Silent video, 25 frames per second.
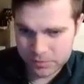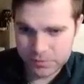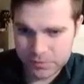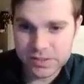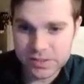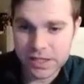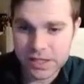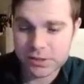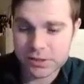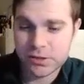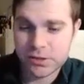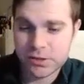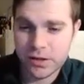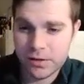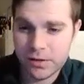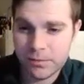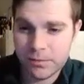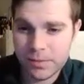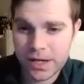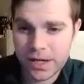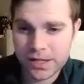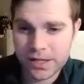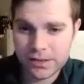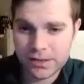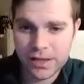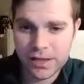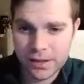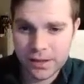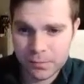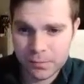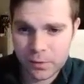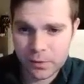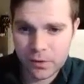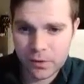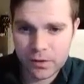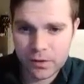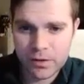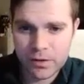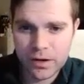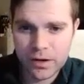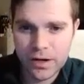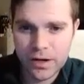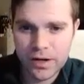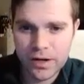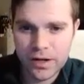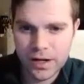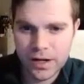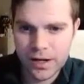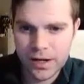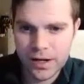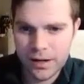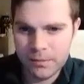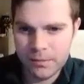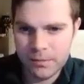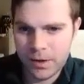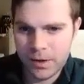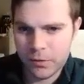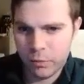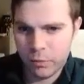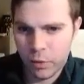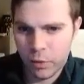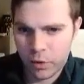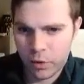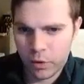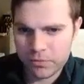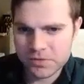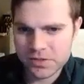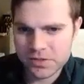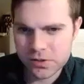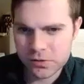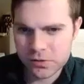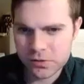He was actually a paid laborer on wharves.